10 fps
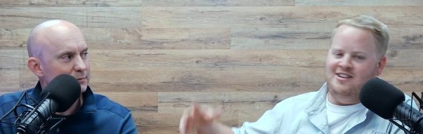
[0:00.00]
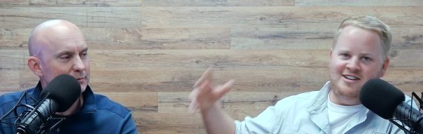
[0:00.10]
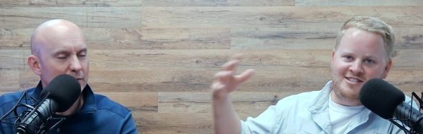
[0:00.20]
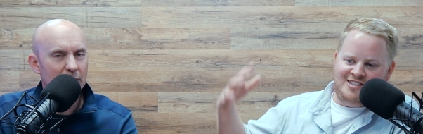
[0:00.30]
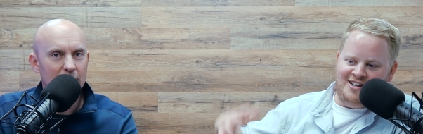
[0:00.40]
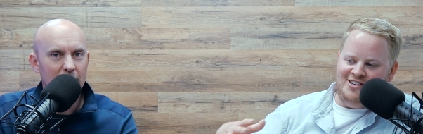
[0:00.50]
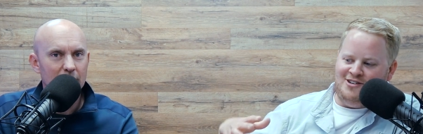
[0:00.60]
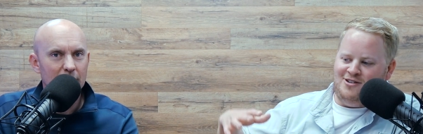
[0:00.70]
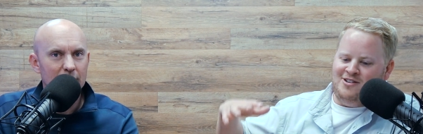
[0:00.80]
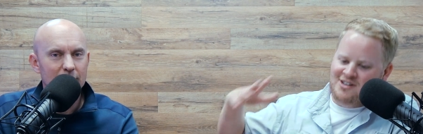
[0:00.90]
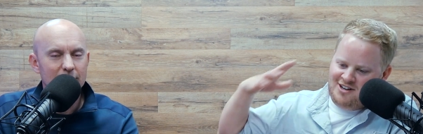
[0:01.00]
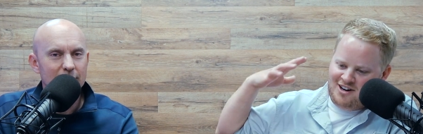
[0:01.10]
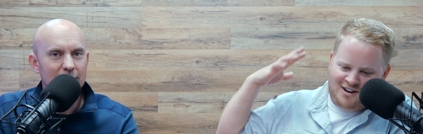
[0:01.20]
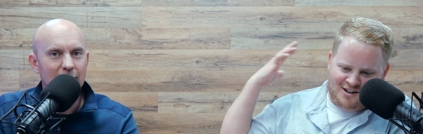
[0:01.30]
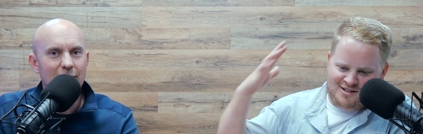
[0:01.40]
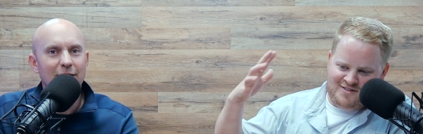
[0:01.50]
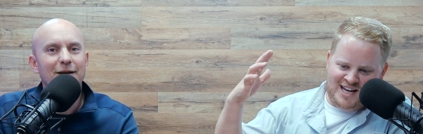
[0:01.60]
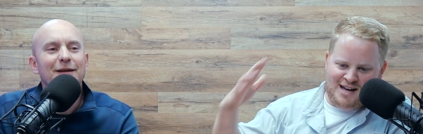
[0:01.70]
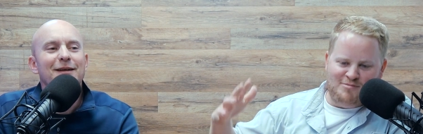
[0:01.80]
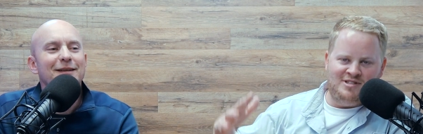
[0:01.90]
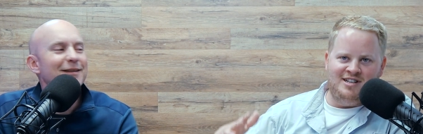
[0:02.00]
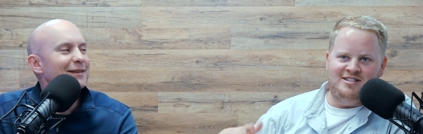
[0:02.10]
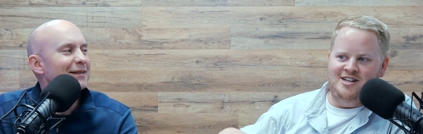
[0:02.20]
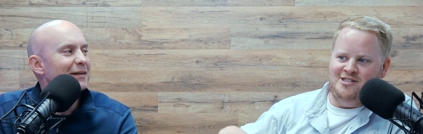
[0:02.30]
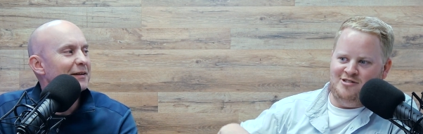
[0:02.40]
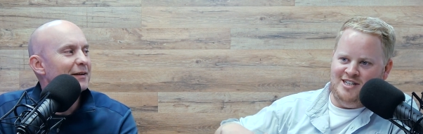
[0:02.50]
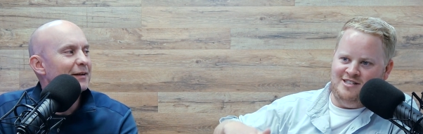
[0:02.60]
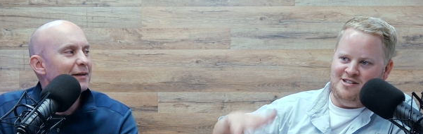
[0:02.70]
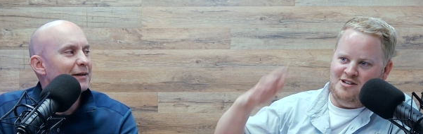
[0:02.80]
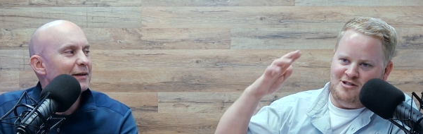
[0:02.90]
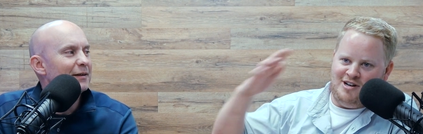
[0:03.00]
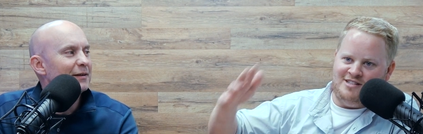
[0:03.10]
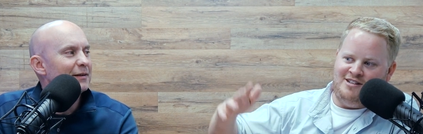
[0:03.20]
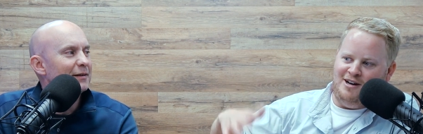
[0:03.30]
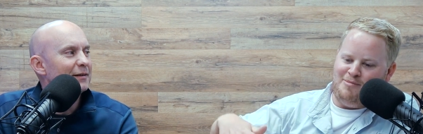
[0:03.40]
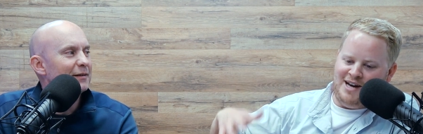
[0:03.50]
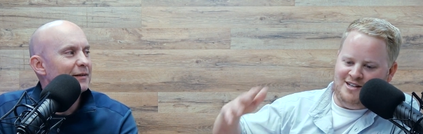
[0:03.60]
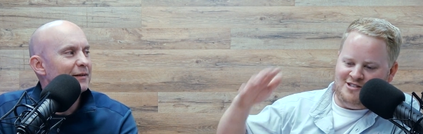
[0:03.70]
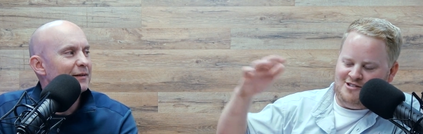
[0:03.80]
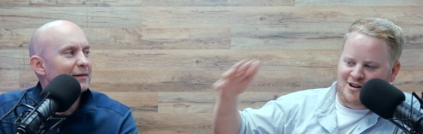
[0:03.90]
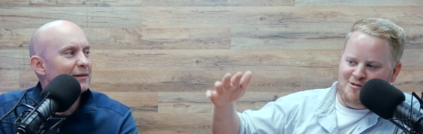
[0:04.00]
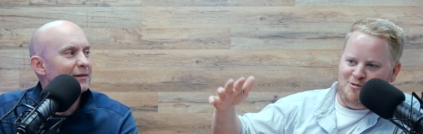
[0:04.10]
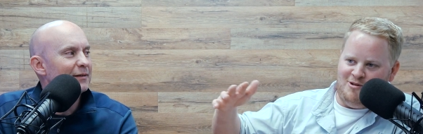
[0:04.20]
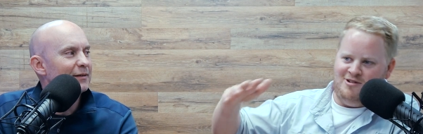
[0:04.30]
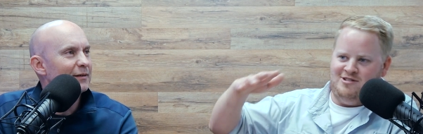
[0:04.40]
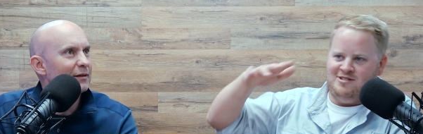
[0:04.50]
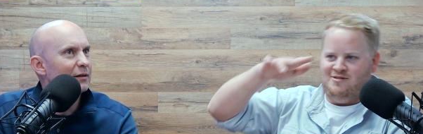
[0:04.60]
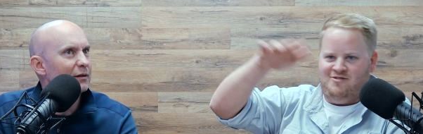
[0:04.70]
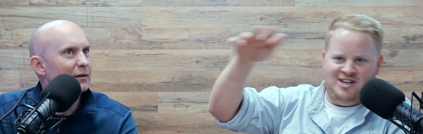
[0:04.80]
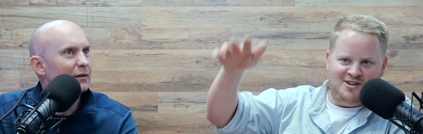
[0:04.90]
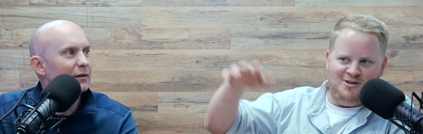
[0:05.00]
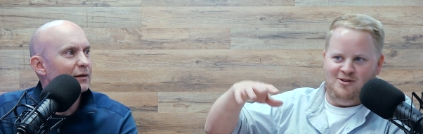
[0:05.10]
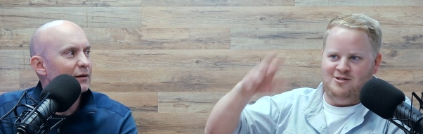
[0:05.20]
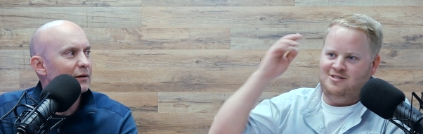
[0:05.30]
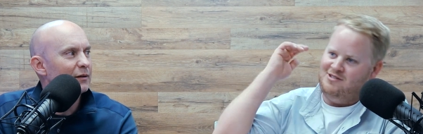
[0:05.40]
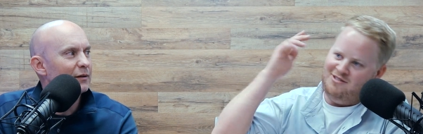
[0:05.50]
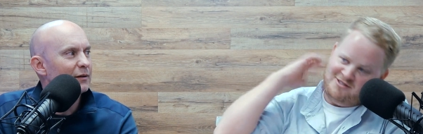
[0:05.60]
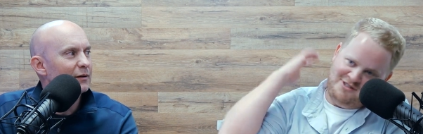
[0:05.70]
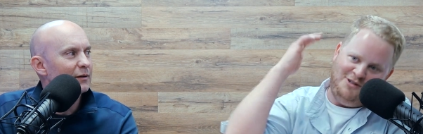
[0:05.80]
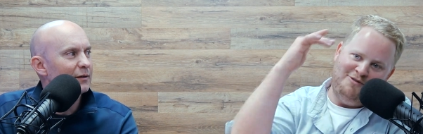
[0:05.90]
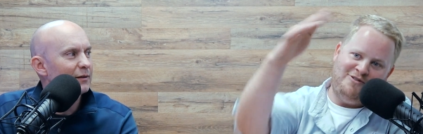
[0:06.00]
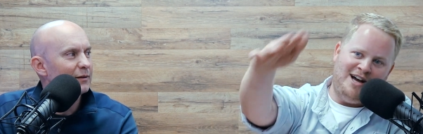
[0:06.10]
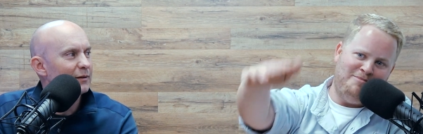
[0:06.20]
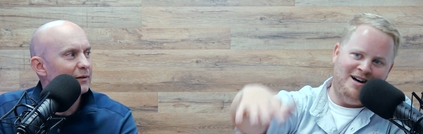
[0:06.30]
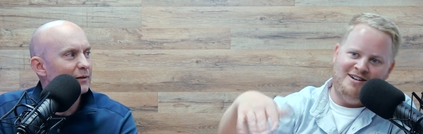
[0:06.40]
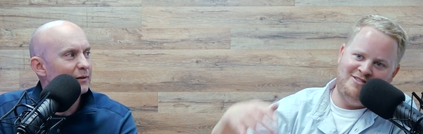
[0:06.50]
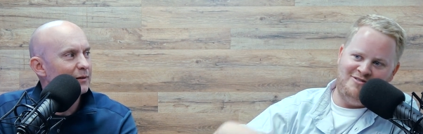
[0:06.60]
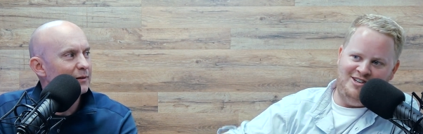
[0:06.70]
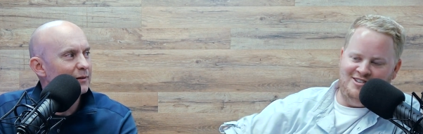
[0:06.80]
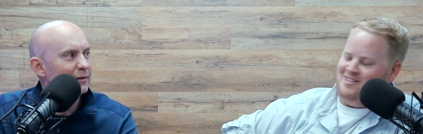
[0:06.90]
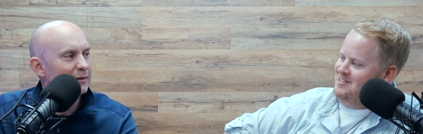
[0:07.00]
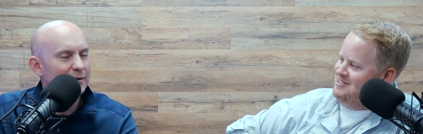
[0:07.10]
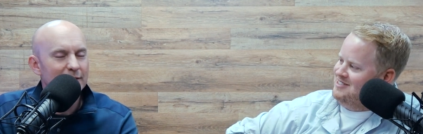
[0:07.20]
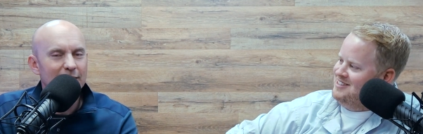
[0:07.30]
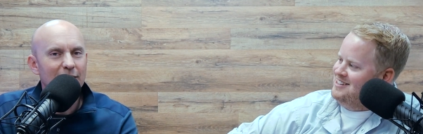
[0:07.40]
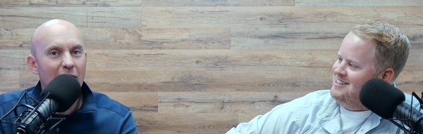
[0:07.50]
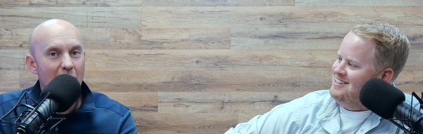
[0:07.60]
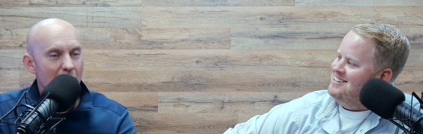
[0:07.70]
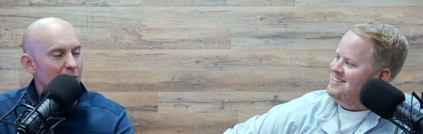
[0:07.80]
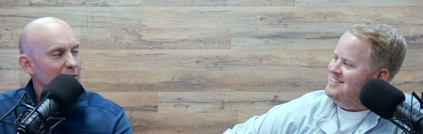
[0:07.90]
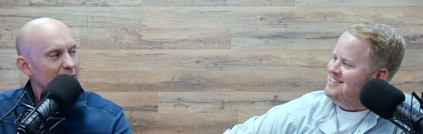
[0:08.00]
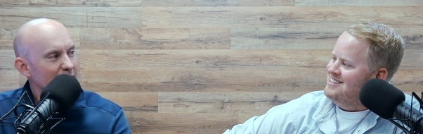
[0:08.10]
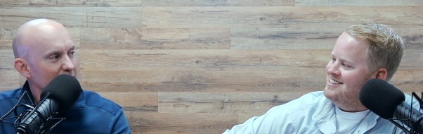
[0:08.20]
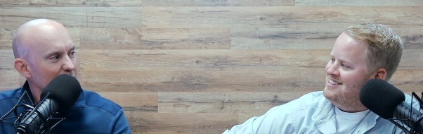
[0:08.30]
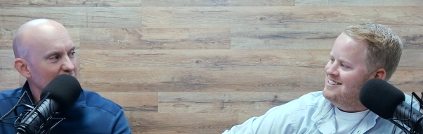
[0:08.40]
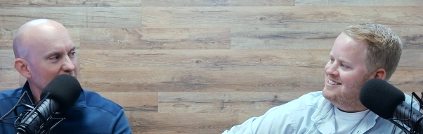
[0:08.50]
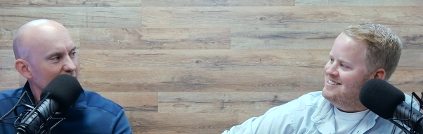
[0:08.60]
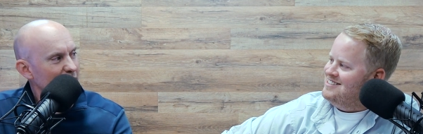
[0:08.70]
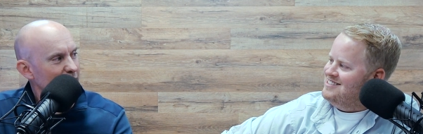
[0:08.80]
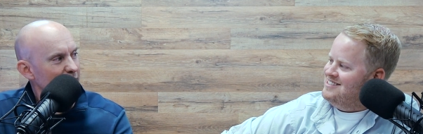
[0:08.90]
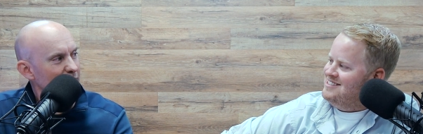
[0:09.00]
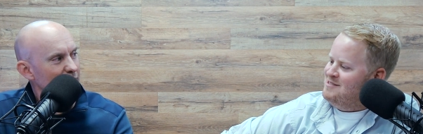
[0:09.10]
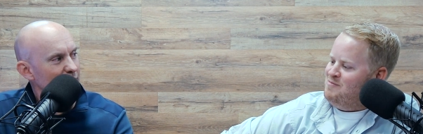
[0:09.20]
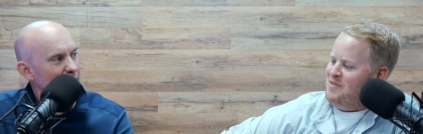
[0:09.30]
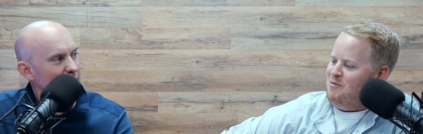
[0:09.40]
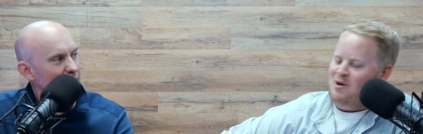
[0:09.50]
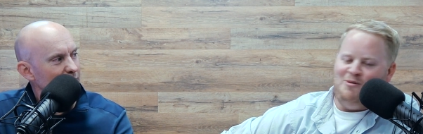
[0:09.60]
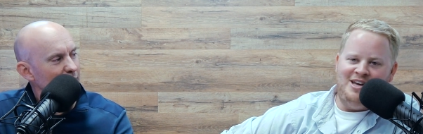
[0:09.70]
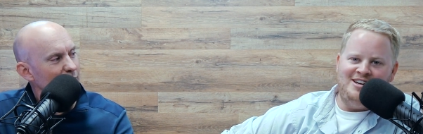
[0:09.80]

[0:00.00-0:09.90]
Speaker 1: until all of the M600s dressed up as Star Wars vehicles do fly by of the field all of the M600s? Well, we